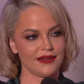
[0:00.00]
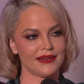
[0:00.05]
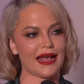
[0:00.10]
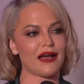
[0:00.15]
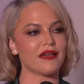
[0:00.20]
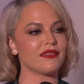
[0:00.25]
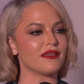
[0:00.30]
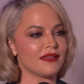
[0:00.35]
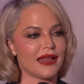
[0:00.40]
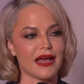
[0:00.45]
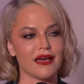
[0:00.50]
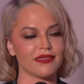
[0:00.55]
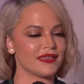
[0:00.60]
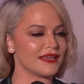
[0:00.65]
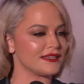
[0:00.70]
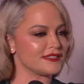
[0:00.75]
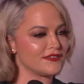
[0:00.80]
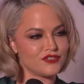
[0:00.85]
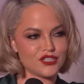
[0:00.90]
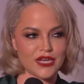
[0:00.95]
Now that yeah. now
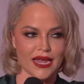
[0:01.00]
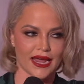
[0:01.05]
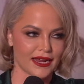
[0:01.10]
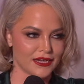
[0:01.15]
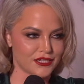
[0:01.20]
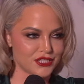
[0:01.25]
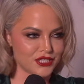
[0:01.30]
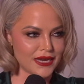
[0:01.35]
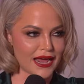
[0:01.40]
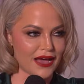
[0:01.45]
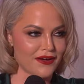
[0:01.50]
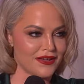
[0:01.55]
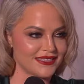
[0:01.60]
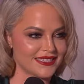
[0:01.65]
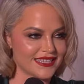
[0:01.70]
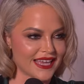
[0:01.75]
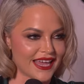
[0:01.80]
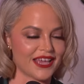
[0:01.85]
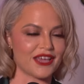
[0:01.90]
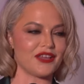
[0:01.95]
things have changed. Now Definitely.
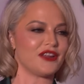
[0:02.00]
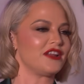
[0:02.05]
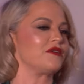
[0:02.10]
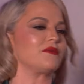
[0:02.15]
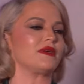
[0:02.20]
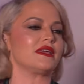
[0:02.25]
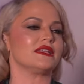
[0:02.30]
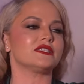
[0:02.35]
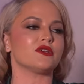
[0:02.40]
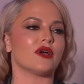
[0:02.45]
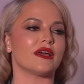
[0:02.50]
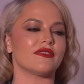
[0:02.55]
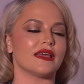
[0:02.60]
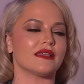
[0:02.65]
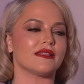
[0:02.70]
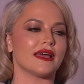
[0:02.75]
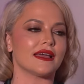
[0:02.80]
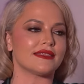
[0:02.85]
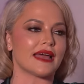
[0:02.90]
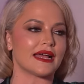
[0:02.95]
it's like you know what I mean. So I
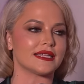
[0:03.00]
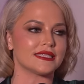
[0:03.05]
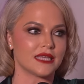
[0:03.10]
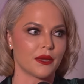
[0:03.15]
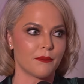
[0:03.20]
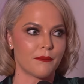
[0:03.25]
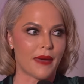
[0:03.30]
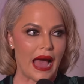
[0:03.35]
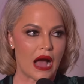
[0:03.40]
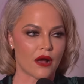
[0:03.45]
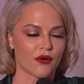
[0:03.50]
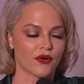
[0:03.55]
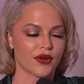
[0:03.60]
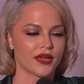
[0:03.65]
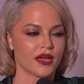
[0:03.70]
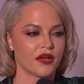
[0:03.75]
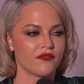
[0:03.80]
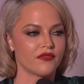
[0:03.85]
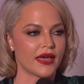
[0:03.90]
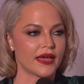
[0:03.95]
think like that's the
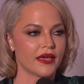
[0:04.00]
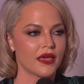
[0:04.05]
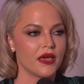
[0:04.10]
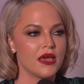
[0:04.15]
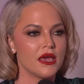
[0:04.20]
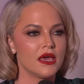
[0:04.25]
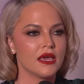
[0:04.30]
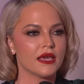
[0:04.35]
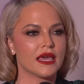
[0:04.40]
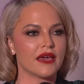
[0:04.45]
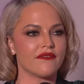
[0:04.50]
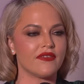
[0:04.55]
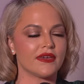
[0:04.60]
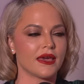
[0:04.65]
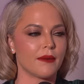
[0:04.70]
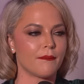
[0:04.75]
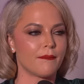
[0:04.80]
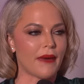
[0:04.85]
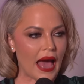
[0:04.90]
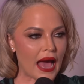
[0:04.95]
empowering of like
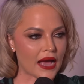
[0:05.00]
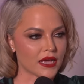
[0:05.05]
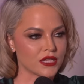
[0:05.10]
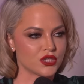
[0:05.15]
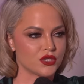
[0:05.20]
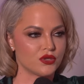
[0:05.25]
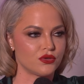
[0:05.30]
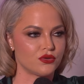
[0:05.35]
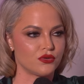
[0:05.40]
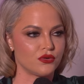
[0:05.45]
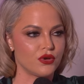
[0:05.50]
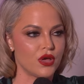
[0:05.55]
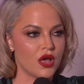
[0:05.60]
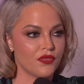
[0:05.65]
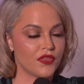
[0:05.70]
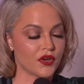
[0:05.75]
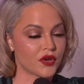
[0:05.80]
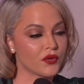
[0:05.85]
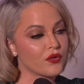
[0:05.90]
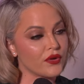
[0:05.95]
giving it back to
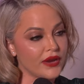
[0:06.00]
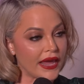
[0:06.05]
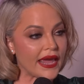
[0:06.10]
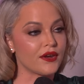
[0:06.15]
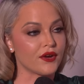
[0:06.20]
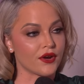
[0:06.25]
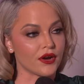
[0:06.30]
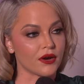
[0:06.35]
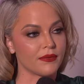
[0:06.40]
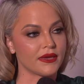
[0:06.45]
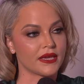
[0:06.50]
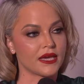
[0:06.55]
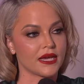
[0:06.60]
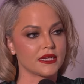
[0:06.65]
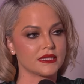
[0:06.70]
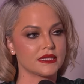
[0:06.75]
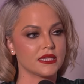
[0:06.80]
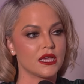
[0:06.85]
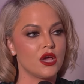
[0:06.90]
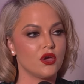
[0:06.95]
the creator
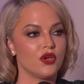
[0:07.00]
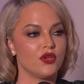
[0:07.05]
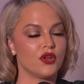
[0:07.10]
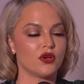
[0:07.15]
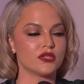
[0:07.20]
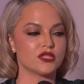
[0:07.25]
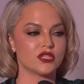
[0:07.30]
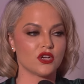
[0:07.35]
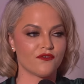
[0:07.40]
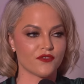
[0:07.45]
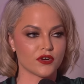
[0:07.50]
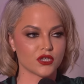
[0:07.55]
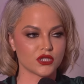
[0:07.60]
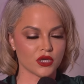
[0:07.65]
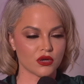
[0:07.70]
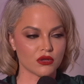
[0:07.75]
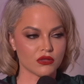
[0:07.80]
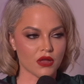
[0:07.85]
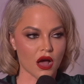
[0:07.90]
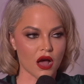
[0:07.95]
because mm-hmm. you know so for
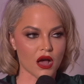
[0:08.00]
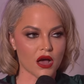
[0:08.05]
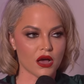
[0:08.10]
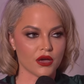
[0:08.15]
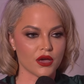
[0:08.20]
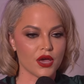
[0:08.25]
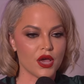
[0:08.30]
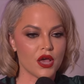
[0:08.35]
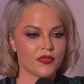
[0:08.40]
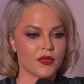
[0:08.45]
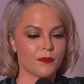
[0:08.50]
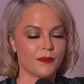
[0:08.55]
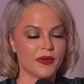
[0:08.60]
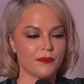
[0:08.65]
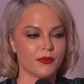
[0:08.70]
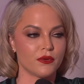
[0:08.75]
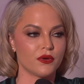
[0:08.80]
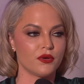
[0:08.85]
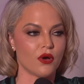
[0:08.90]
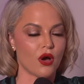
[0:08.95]
so long the
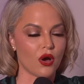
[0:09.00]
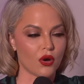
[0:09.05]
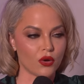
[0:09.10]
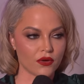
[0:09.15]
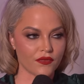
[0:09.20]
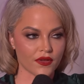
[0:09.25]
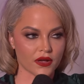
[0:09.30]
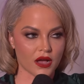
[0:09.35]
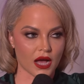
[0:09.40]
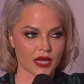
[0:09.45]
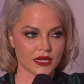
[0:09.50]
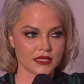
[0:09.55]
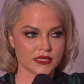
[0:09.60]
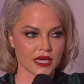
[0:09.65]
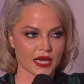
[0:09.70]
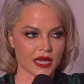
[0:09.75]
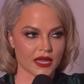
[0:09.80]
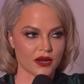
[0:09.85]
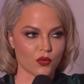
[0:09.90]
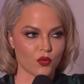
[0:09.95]
people who owned the
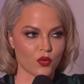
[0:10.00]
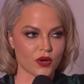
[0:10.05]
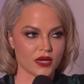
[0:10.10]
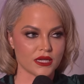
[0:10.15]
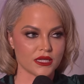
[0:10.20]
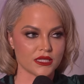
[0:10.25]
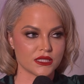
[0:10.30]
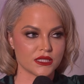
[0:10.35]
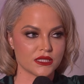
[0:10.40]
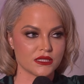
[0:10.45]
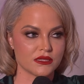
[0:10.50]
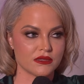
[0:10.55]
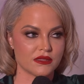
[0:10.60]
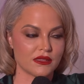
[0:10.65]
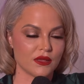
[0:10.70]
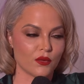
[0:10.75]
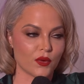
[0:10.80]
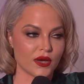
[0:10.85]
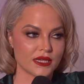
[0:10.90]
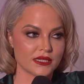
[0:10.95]
content was
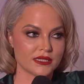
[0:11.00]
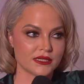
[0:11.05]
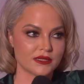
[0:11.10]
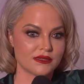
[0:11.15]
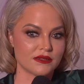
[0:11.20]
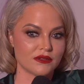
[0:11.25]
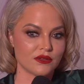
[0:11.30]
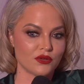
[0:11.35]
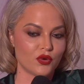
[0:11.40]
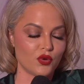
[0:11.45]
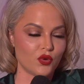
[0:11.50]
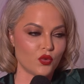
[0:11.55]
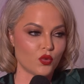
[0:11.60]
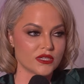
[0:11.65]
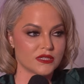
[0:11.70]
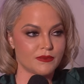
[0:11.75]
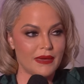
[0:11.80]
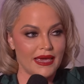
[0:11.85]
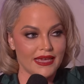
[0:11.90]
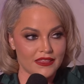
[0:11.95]
was who
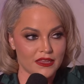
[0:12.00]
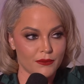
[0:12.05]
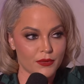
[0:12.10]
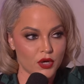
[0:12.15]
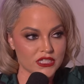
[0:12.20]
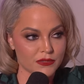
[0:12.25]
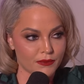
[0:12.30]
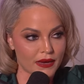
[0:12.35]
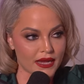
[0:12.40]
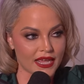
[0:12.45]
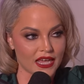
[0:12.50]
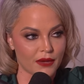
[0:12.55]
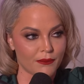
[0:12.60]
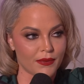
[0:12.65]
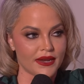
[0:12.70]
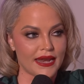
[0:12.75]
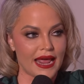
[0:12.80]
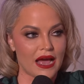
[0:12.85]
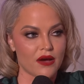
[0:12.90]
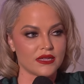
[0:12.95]
was making the most money,
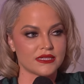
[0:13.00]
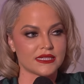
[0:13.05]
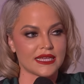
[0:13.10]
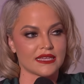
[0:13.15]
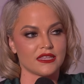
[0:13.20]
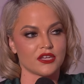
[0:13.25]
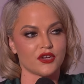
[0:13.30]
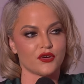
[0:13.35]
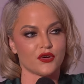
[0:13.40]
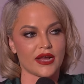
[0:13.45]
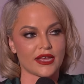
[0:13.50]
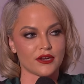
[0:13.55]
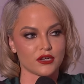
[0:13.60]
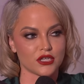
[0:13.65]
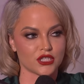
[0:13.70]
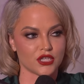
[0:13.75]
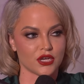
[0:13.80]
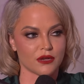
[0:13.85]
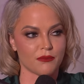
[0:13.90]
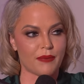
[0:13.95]
but now yeah. it's like the
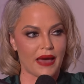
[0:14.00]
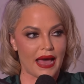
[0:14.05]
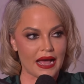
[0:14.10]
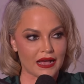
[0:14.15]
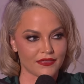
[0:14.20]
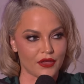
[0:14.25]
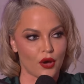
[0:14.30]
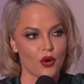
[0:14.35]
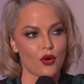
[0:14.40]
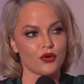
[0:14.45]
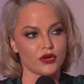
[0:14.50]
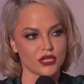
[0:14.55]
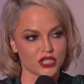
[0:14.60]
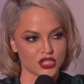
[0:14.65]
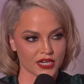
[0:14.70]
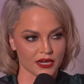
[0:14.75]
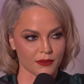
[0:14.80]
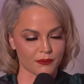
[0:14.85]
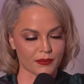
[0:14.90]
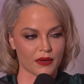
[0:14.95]
creators took back the
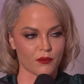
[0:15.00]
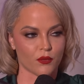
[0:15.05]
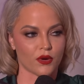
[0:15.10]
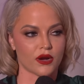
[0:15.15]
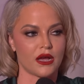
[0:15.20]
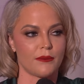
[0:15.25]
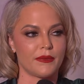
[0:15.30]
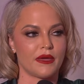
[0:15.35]
ownership and we're yeah.